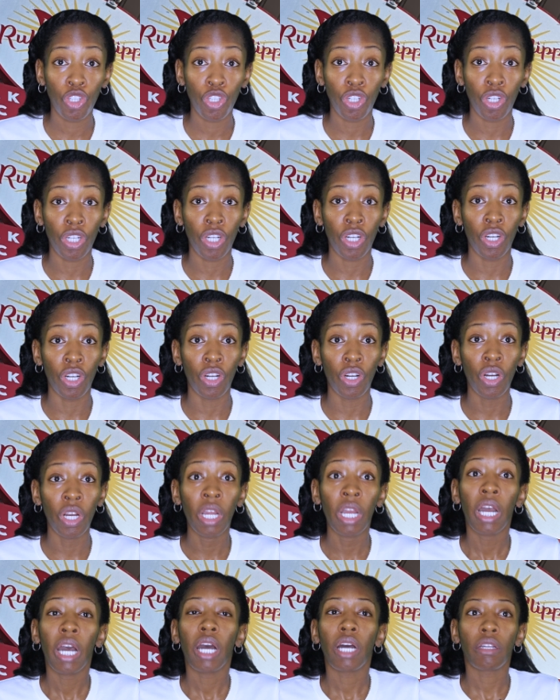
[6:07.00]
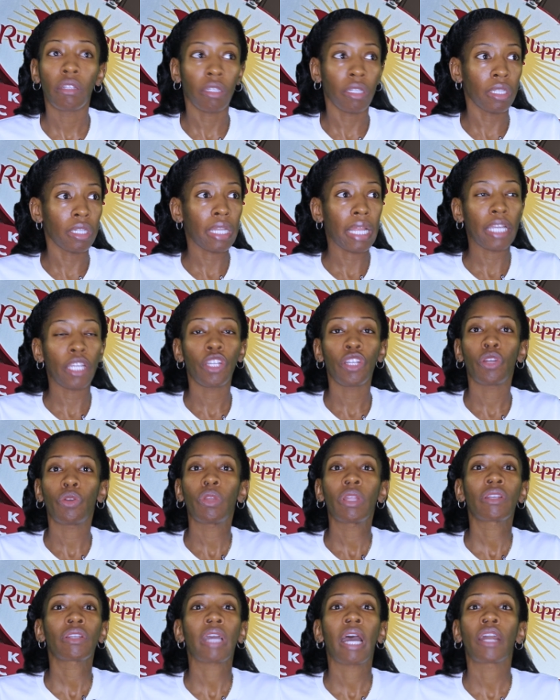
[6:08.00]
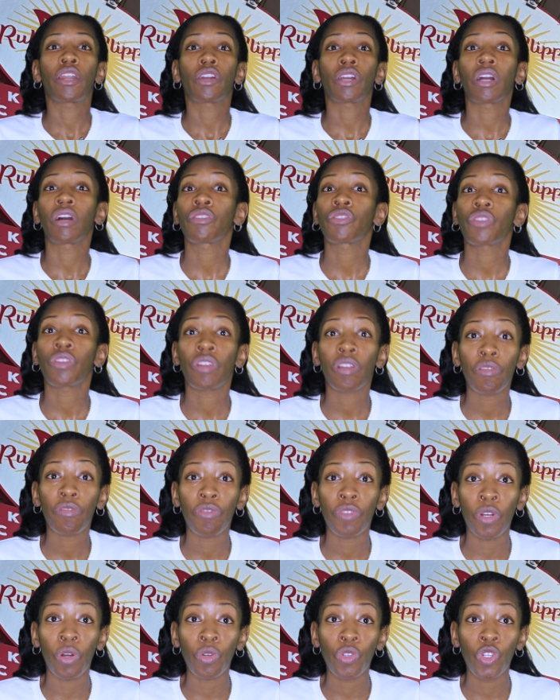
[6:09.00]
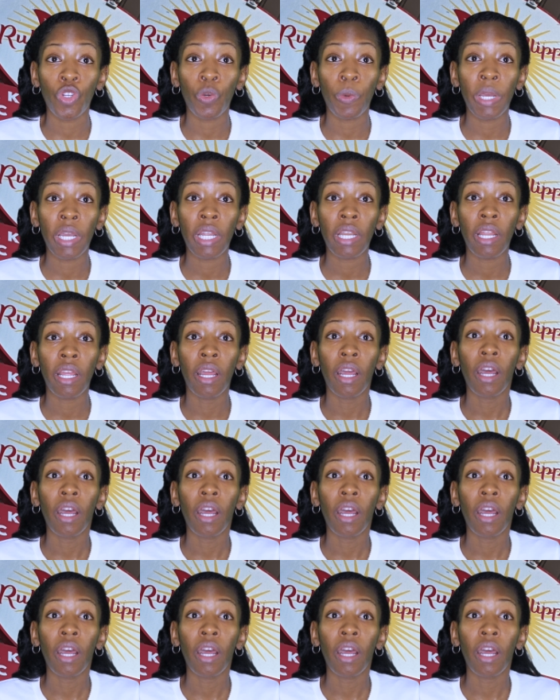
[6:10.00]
sugar, this kind of custardy feel to it.